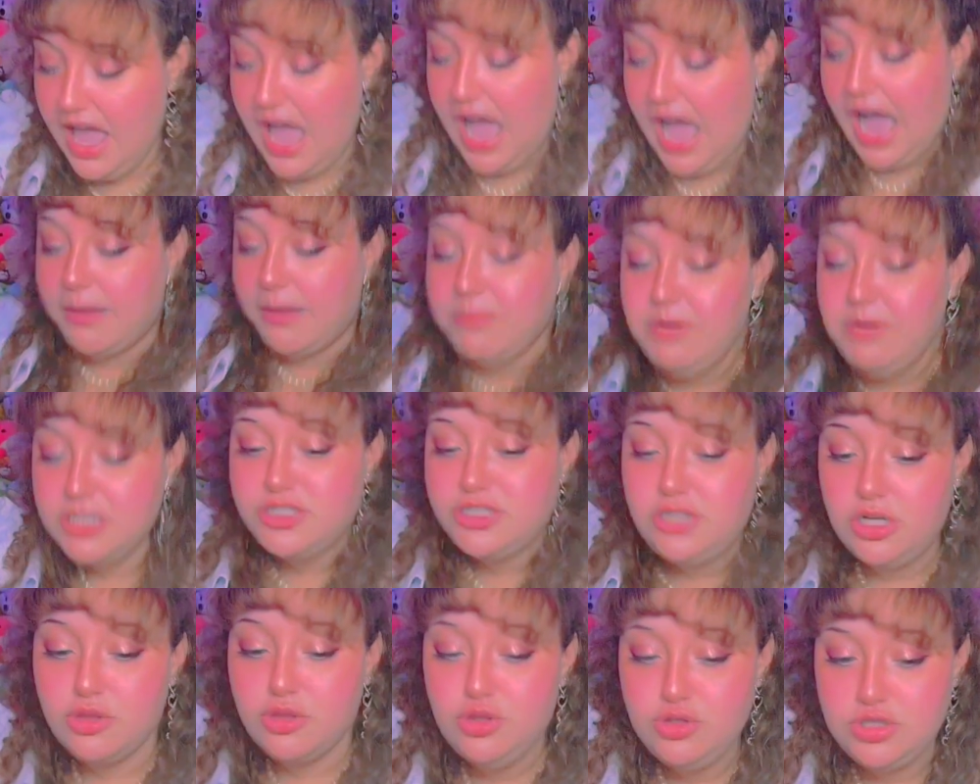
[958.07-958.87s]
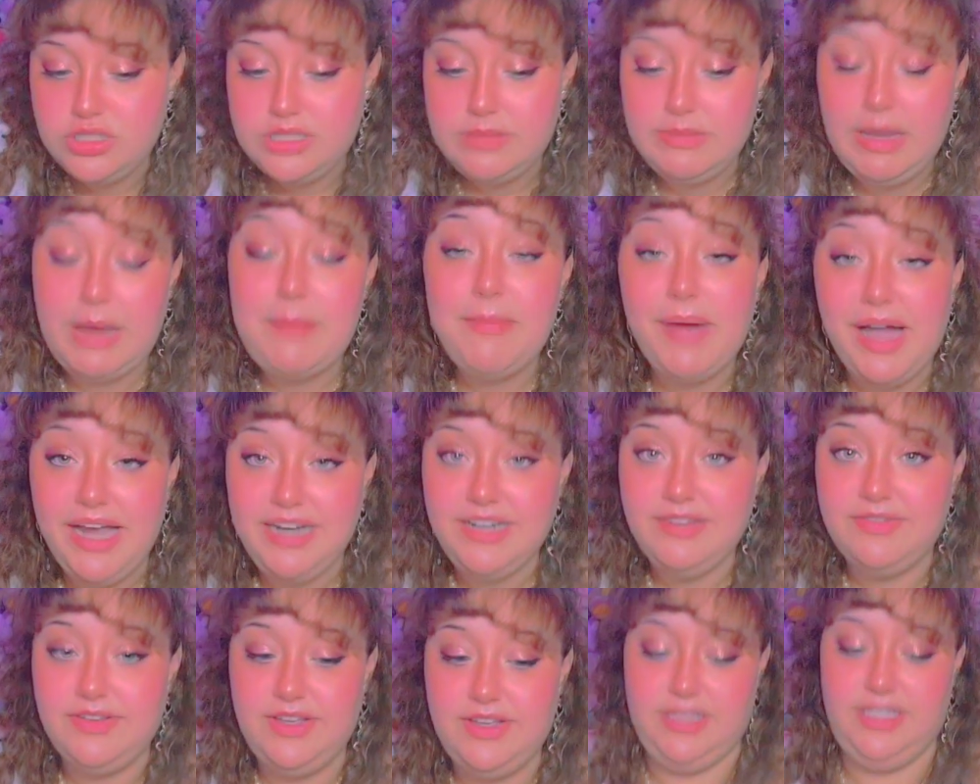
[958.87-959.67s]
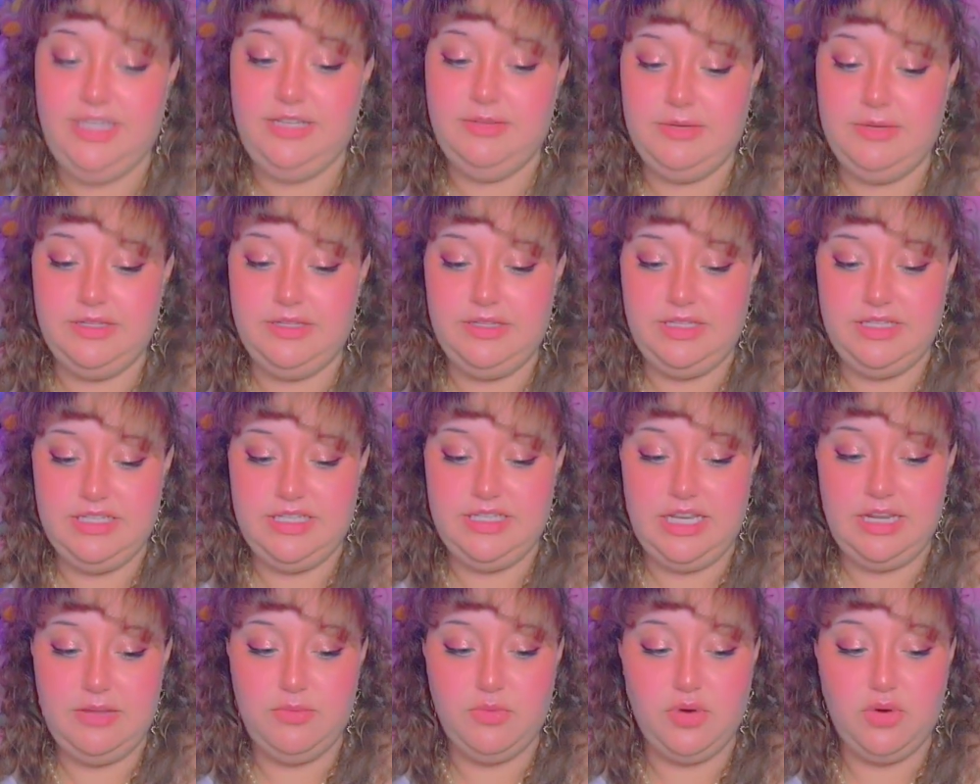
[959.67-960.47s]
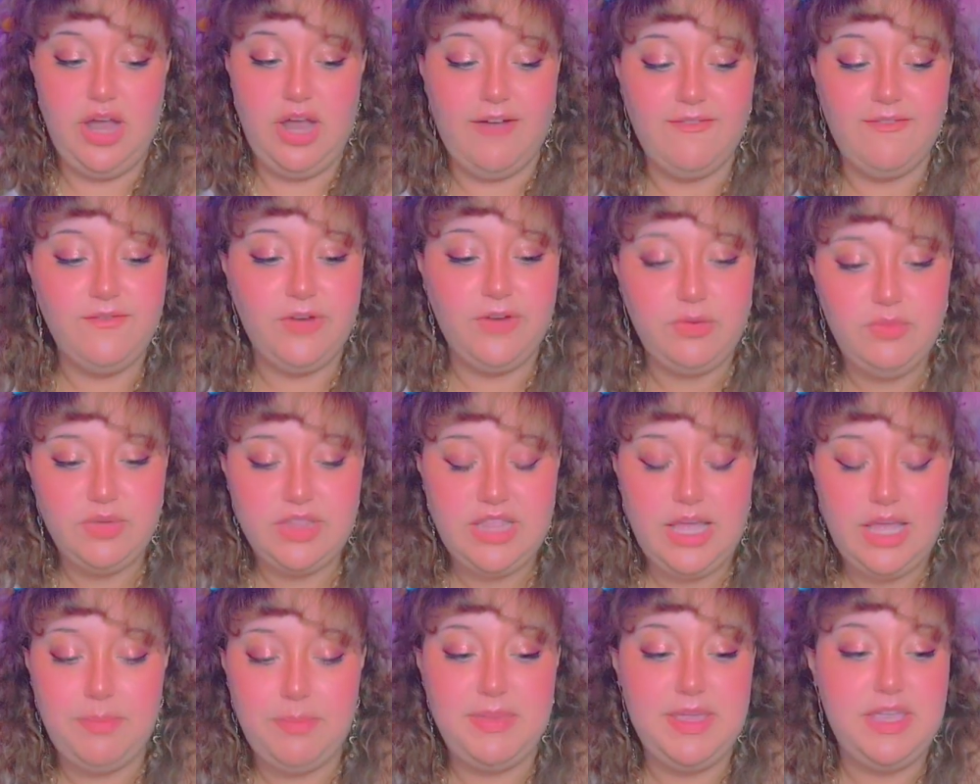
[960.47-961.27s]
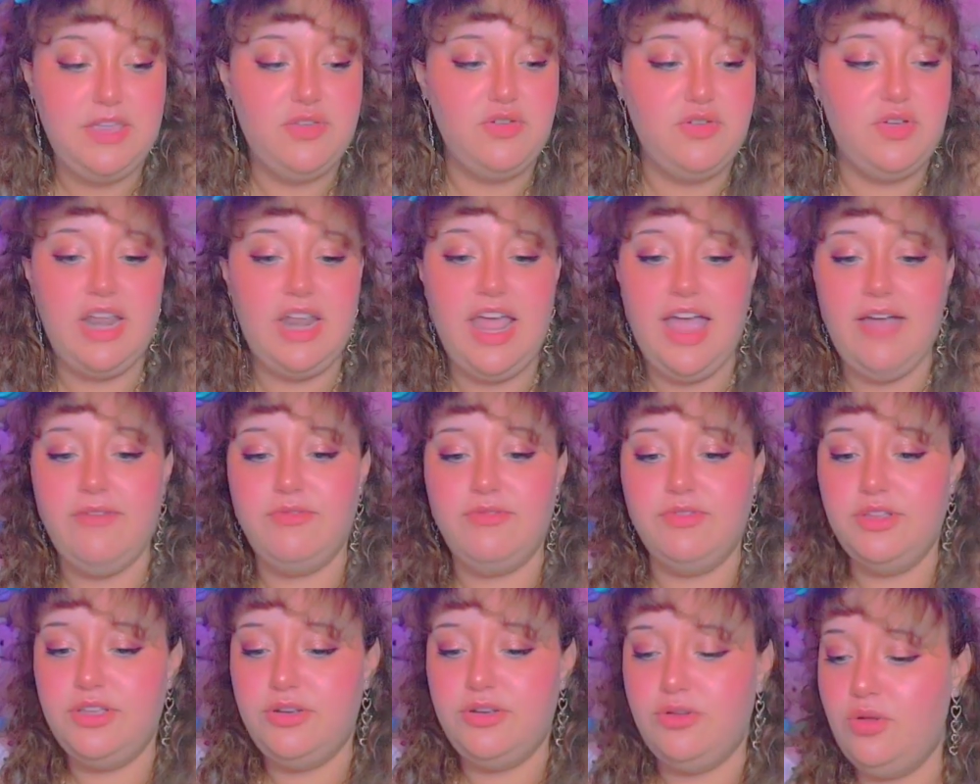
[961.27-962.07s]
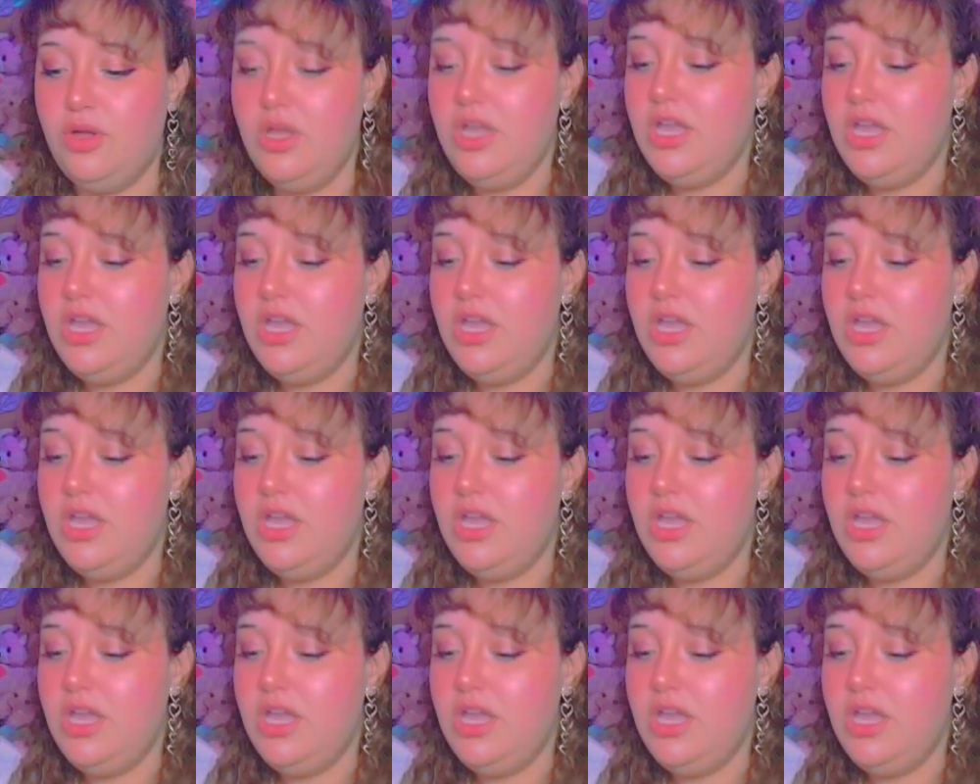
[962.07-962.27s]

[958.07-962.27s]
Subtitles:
I'm gonna start losing my mind if I think about this anymore. How fun would that be? You could have little,